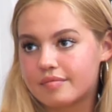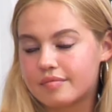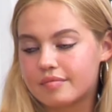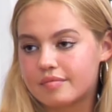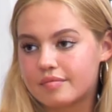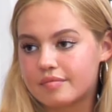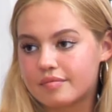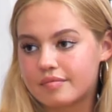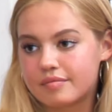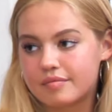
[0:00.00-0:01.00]

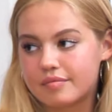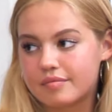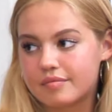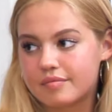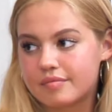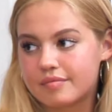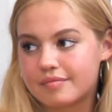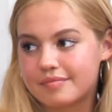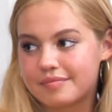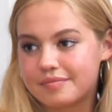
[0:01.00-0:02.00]

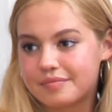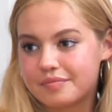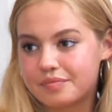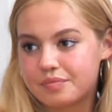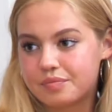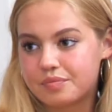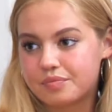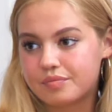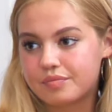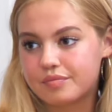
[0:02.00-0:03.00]

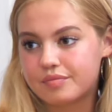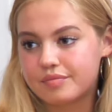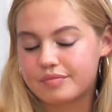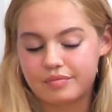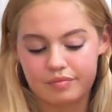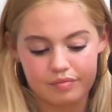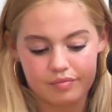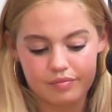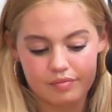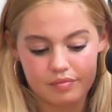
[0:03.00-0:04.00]

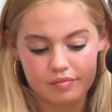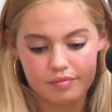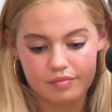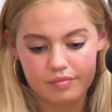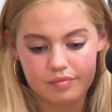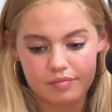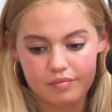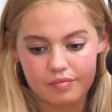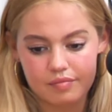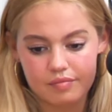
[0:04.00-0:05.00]

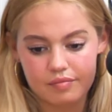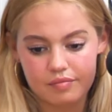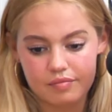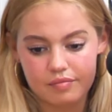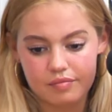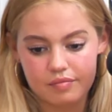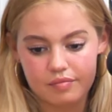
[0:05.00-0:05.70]
(not speaking)